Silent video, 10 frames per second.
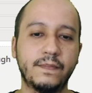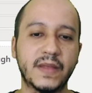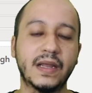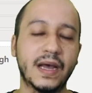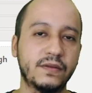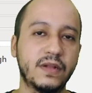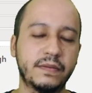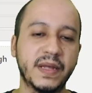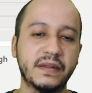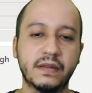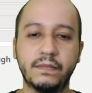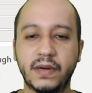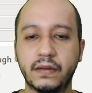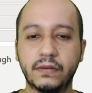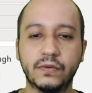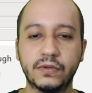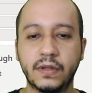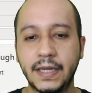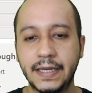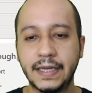el gasto expenses versus
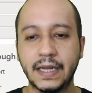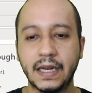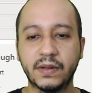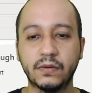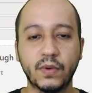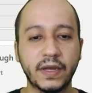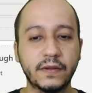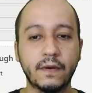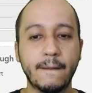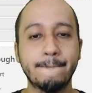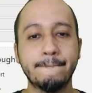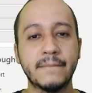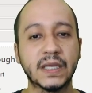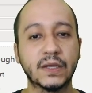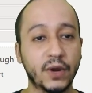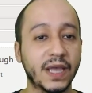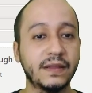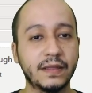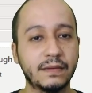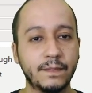el presupuesto
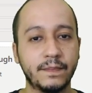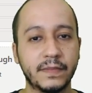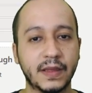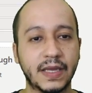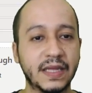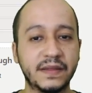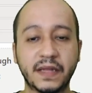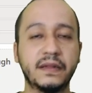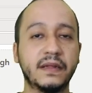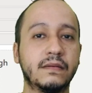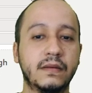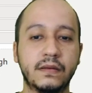created and that's it.